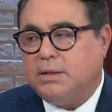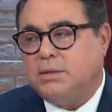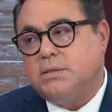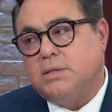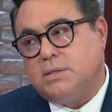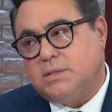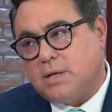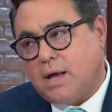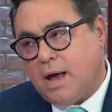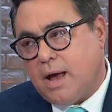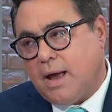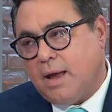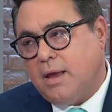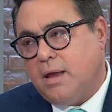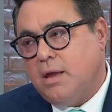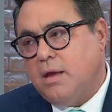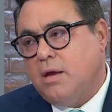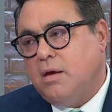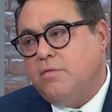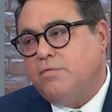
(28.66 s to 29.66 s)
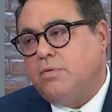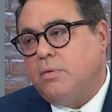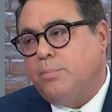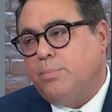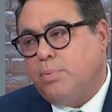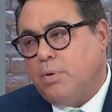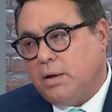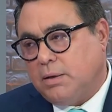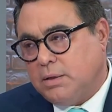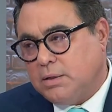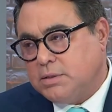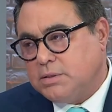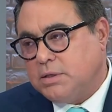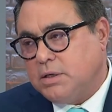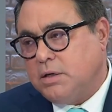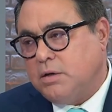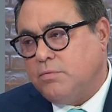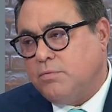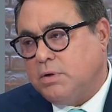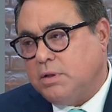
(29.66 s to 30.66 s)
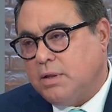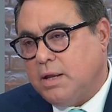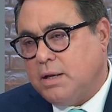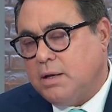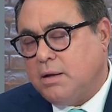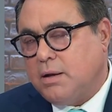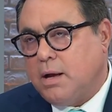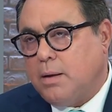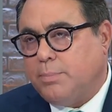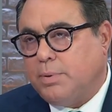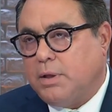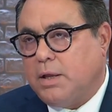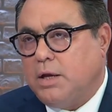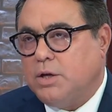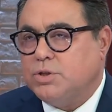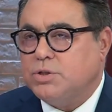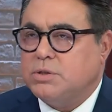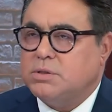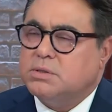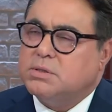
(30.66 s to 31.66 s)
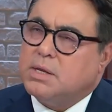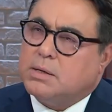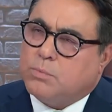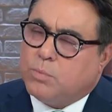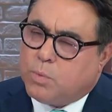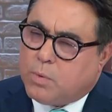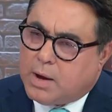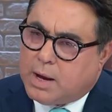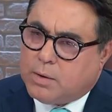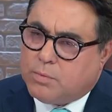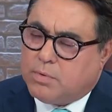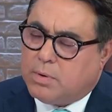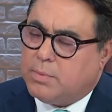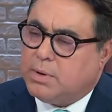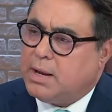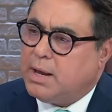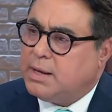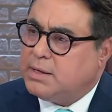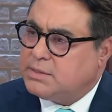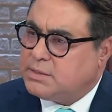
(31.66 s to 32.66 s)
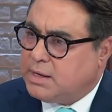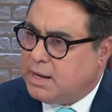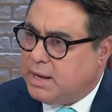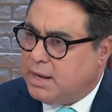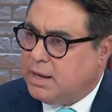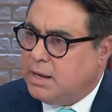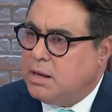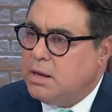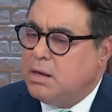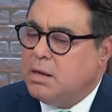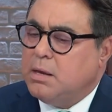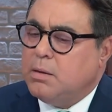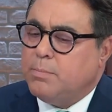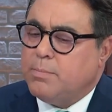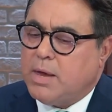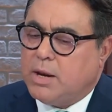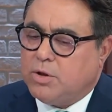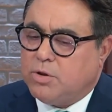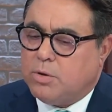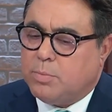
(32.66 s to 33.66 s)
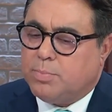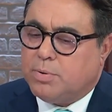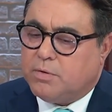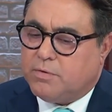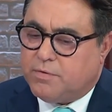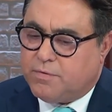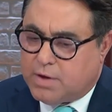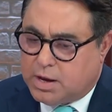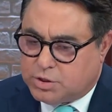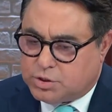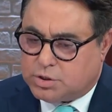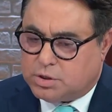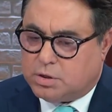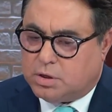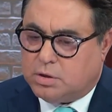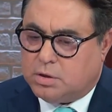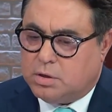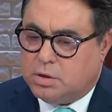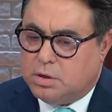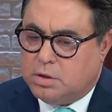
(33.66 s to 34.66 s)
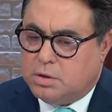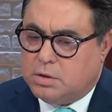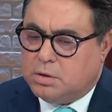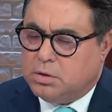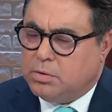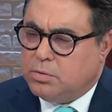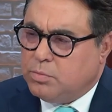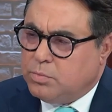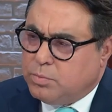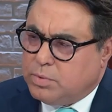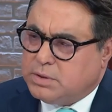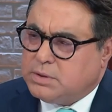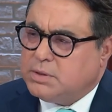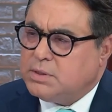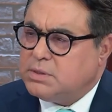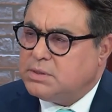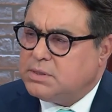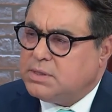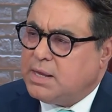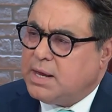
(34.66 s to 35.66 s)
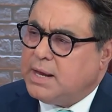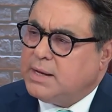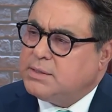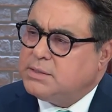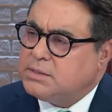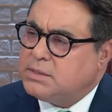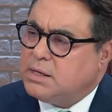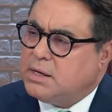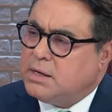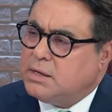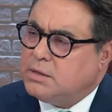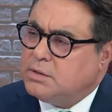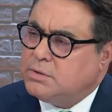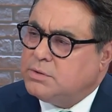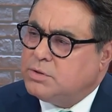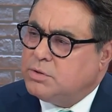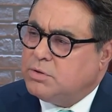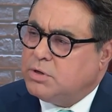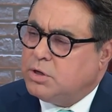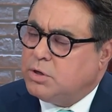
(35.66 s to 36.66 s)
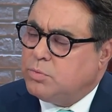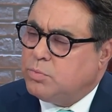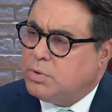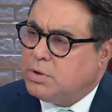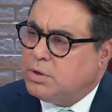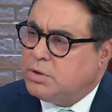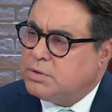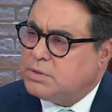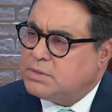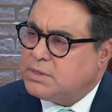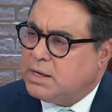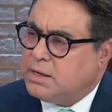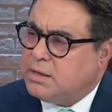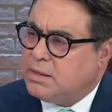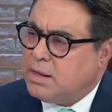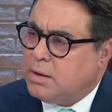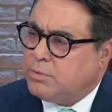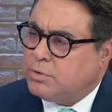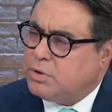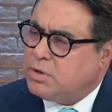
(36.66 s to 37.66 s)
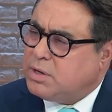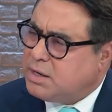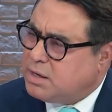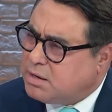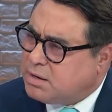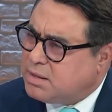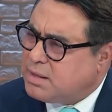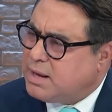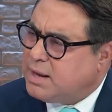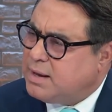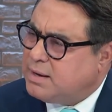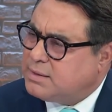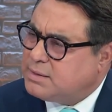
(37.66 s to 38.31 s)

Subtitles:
to die from pregnancy-related complications than white women. As a medical professional, what does that do to you? What do you say to that when you hear that?